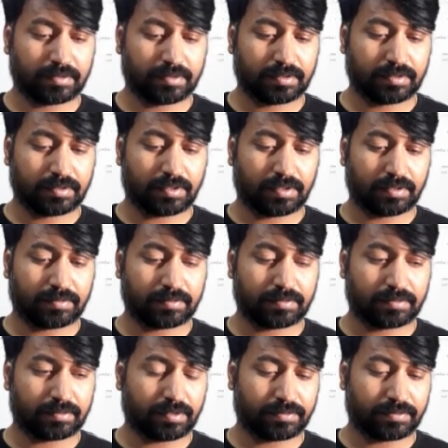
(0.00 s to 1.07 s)
of
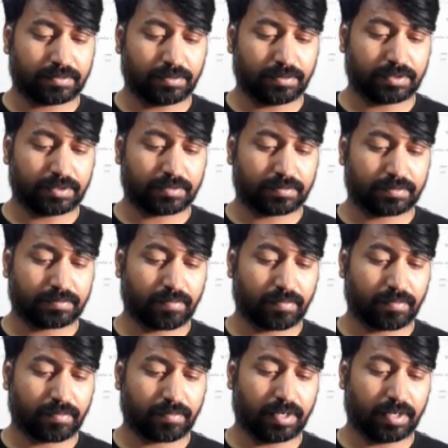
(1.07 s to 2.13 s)
solution,
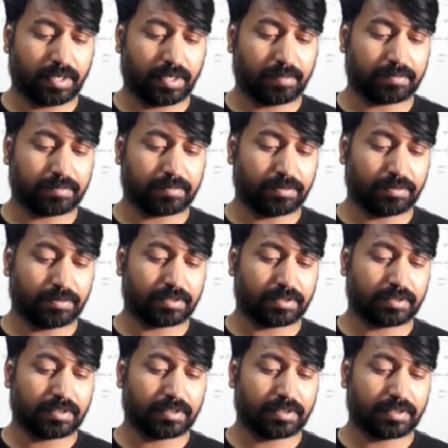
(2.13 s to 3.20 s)
100 ml of solution,
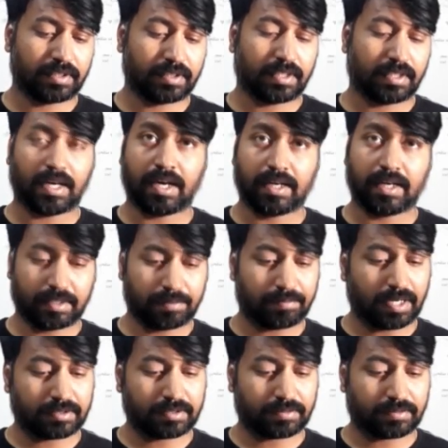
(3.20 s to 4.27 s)
and the
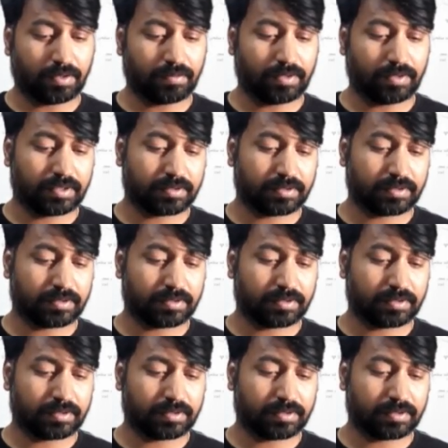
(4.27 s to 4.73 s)
mass of solvent